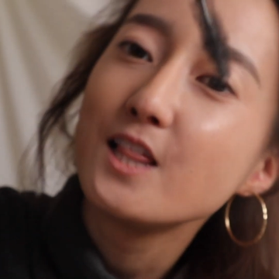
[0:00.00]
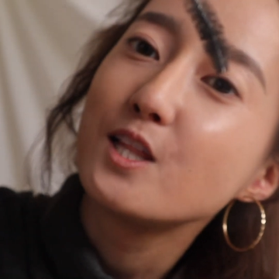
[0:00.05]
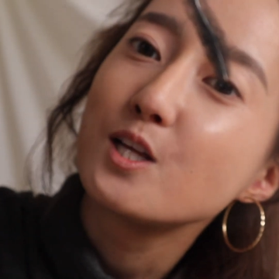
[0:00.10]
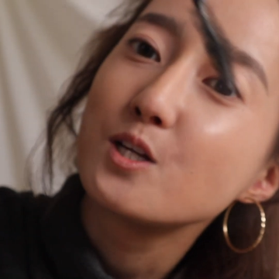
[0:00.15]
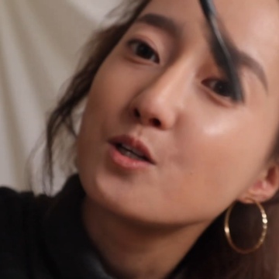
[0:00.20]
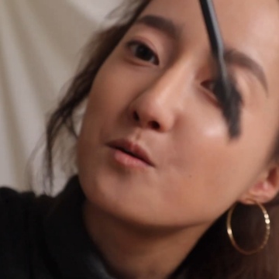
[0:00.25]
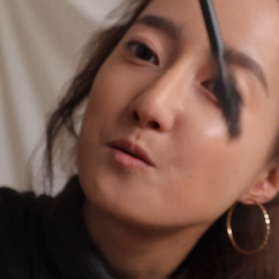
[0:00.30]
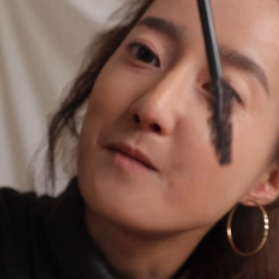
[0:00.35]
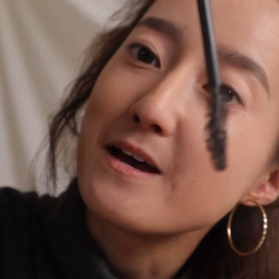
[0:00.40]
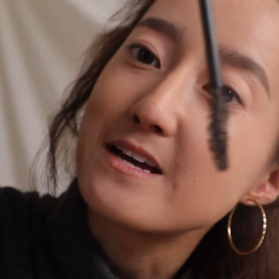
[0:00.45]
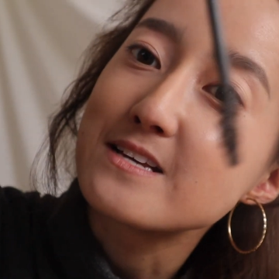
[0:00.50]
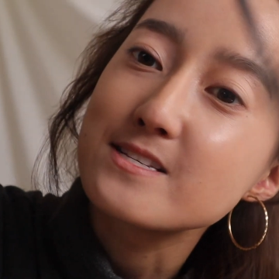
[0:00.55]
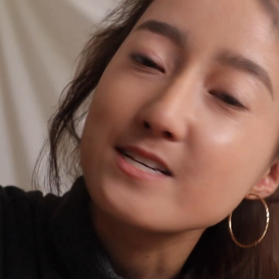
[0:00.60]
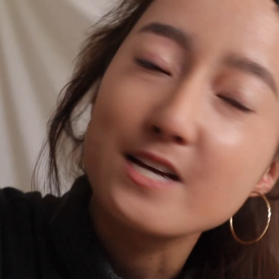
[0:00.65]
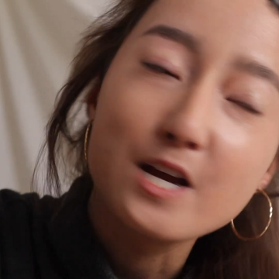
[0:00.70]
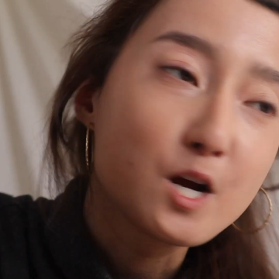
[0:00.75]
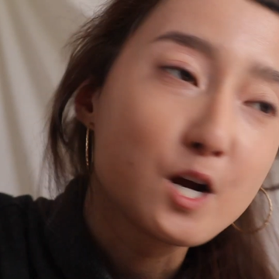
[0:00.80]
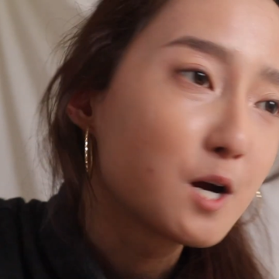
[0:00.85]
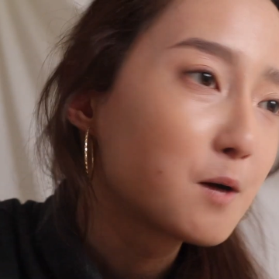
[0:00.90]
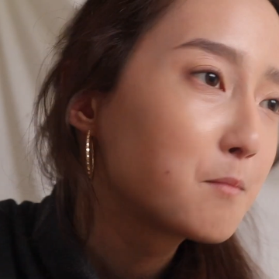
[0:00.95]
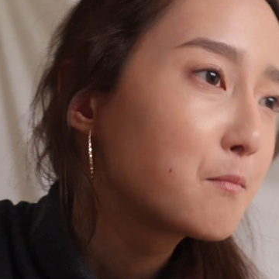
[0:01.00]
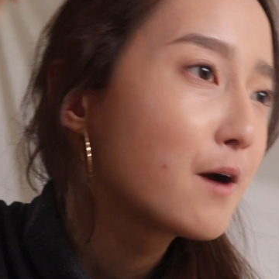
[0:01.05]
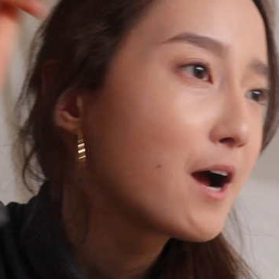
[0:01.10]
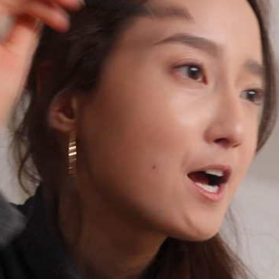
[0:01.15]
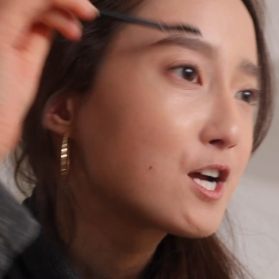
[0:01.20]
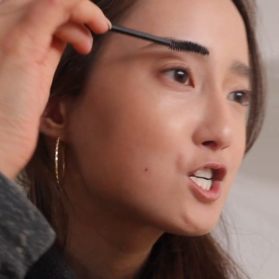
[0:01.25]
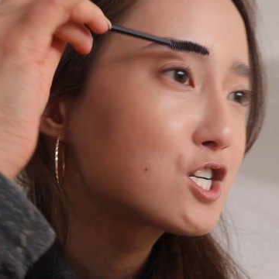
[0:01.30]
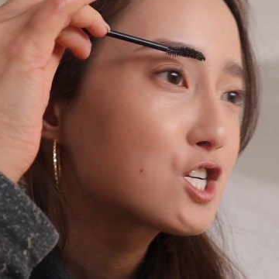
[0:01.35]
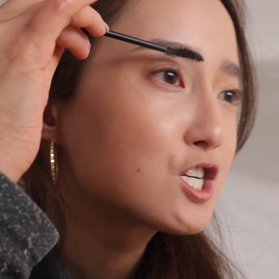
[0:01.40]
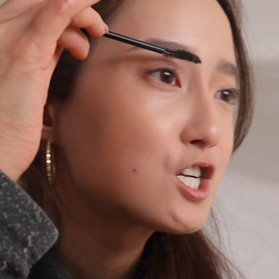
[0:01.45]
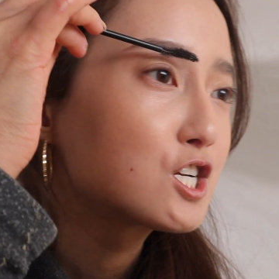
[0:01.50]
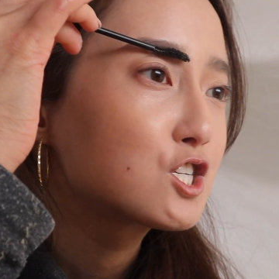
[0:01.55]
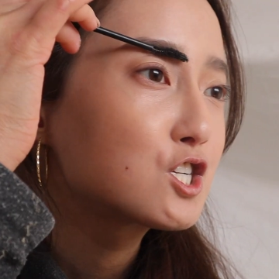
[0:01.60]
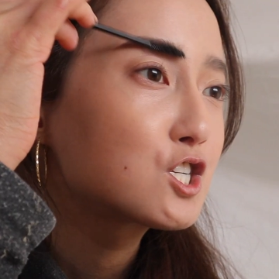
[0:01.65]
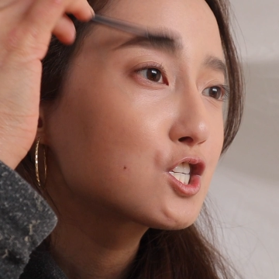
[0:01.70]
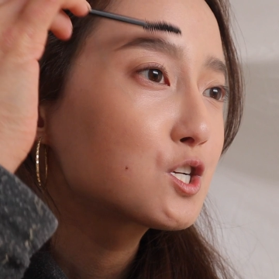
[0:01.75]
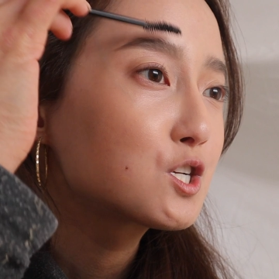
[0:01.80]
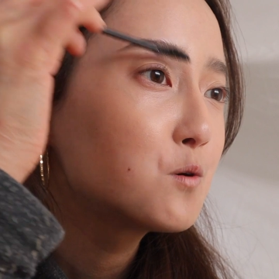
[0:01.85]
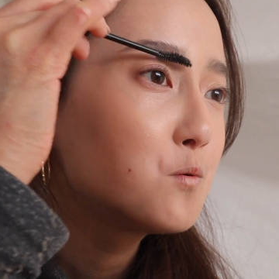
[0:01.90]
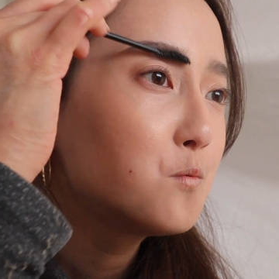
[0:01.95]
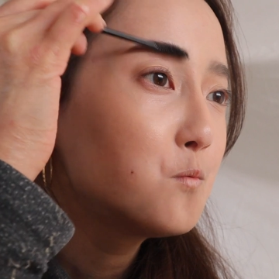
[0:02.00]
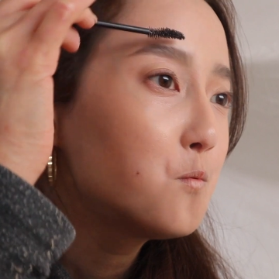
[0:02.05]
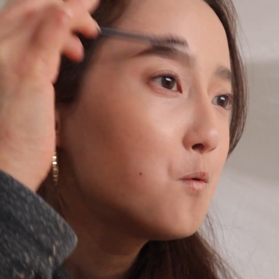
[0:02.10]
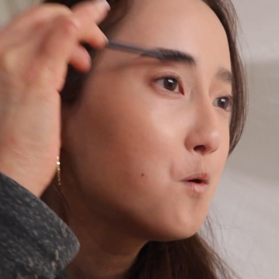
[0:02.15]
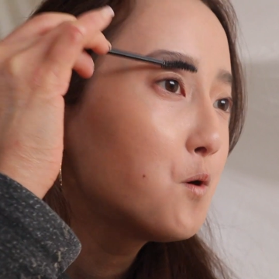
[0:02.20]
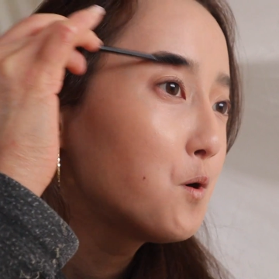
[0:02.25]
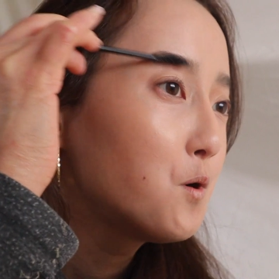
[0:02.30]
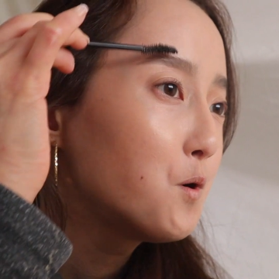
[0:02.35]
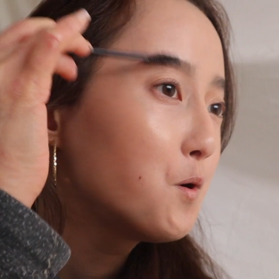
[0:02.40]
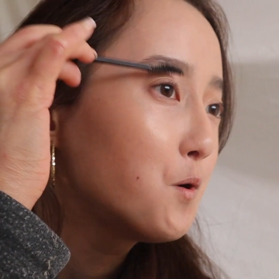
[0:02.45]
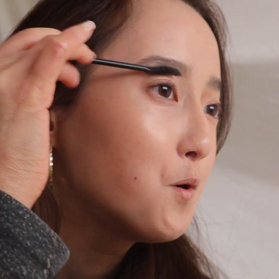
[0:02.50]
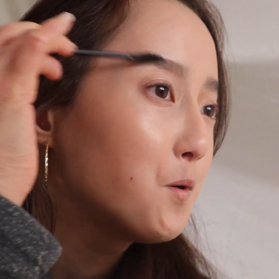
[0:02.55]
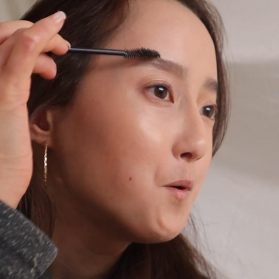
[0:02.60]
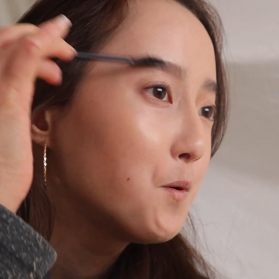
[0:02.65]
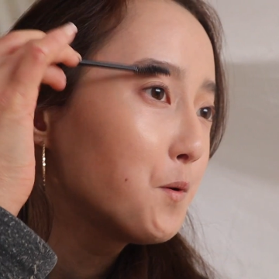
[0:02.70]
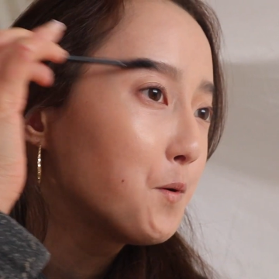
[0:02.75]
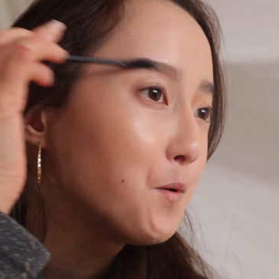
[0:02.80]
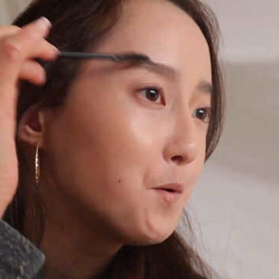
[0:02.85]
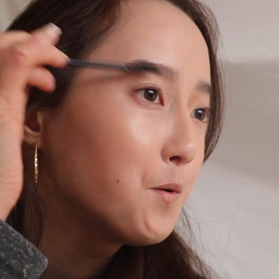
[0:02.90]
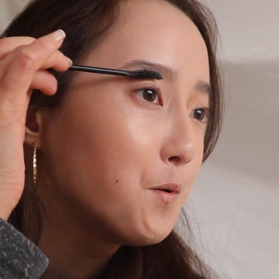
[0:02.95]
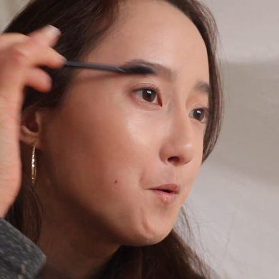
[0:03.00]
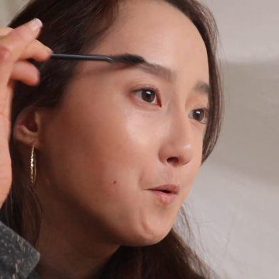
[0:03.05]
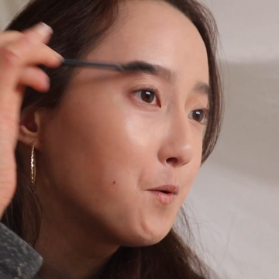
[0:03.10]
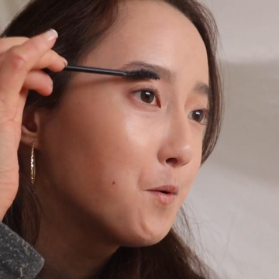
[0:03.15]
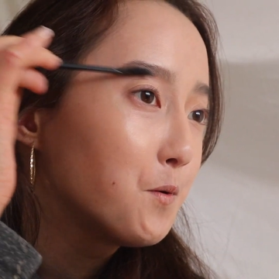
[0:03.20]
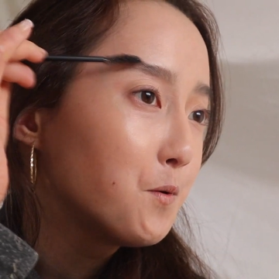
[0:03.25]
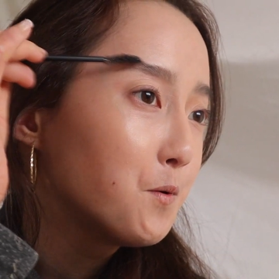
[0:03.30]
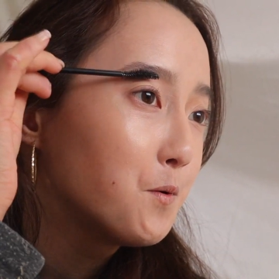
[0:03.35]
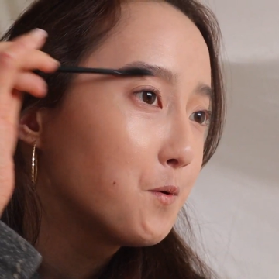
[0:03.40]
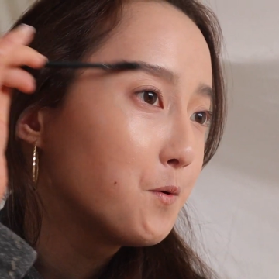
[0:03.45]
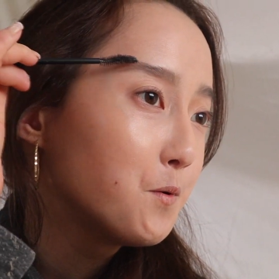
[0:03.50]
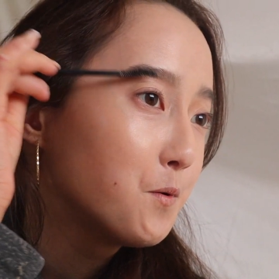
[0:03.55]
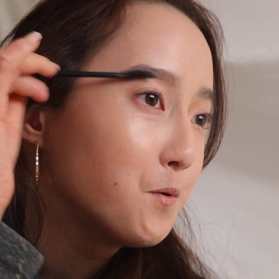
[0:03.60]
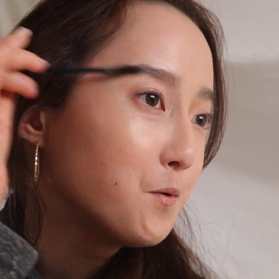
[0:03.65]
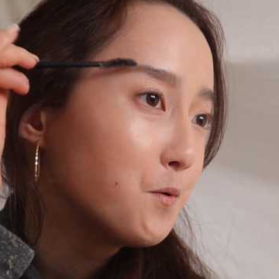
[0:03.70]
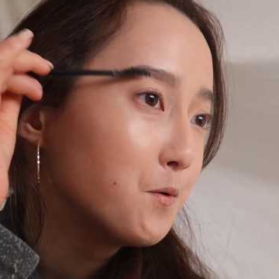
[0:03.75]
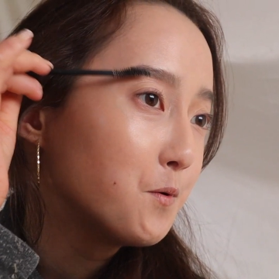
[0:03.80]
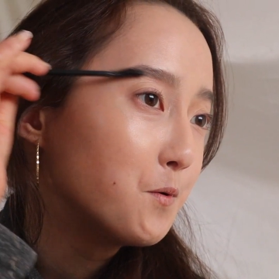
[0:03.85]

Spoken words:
Little mascara brush and just go woo.